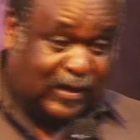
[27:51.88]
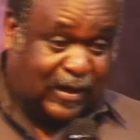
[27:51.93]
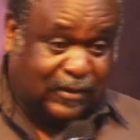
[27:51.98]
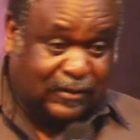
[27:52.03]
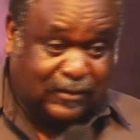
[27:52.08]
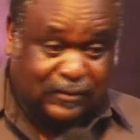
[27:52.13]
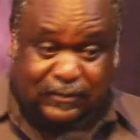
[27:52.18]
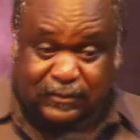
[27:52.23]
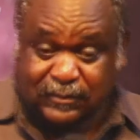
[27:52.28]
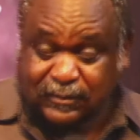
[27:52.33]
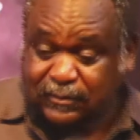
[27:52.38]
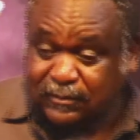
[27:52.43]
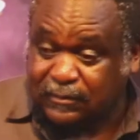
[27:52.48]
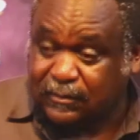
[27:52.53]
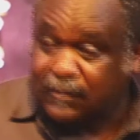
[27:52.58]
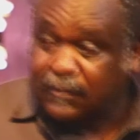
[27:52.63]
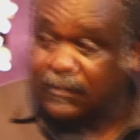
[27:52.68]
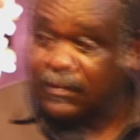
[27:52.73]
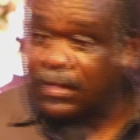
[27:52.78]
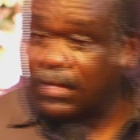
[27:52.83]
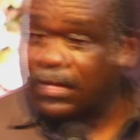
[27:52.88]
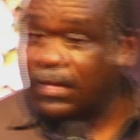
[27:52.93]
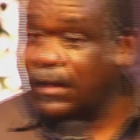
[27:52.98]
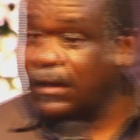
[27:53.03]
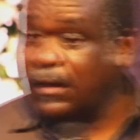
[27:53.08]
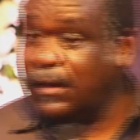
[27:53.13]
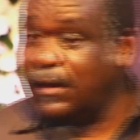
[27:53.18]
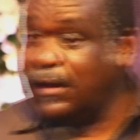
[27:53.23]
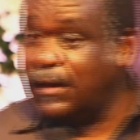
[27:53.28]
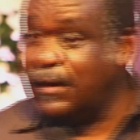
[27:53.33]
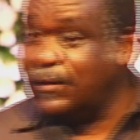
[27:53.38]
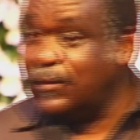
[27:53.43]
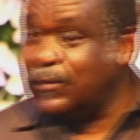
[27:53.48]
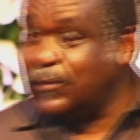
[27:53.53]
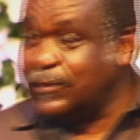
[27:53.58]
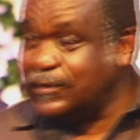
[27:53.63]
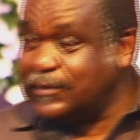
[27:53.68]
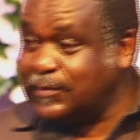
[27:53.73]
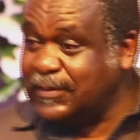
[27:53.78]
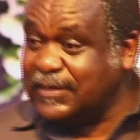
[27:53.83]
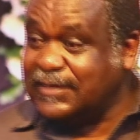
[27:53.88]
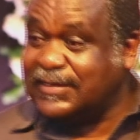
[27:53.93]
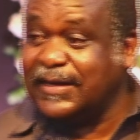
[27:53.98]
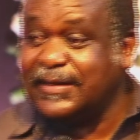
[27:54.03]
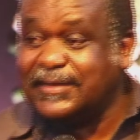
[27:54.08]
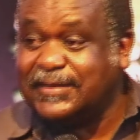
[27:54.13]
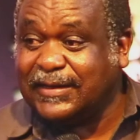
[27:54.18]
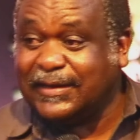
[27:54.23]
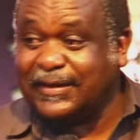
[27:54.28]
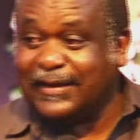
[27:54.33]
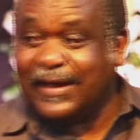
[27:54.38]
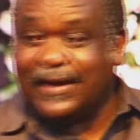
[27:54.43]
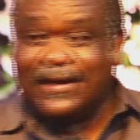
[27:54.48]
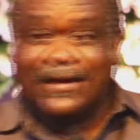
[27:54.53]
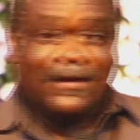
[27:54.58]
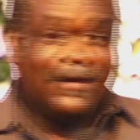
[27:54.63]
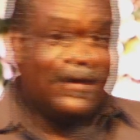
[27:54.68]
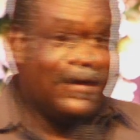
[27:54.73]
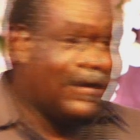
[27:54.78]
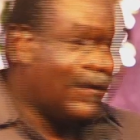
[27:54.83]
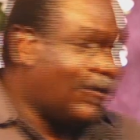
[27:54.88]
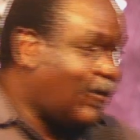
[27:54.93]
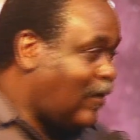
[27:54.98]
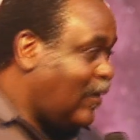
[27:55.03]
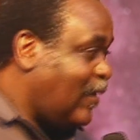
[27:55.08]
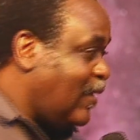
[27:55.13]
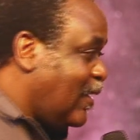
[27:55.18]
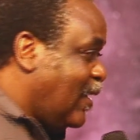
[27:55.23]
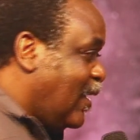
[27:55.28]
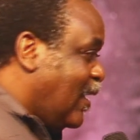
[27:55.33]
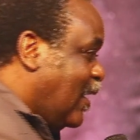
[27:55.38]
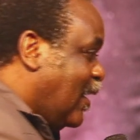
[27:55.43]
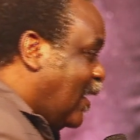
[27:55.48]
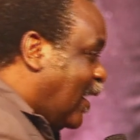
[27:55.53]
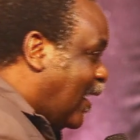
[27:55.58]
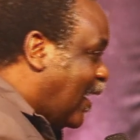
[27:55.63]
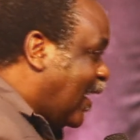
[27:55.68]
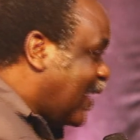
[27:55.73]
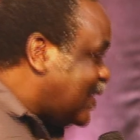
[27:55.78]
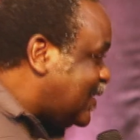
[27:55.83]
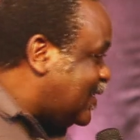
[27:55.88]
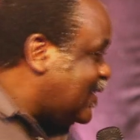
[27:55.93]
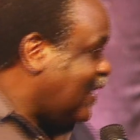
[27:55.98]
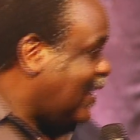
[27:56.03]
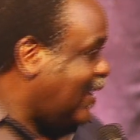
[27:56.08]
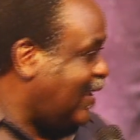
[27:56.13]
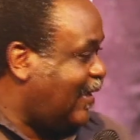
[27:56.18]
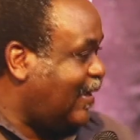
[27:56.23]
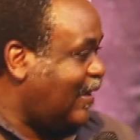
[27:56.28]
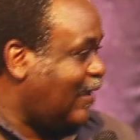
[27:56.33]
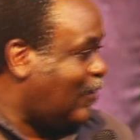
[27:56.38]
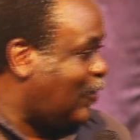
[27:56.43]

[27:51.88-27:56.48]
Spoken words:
10, and who was imitating and acting like a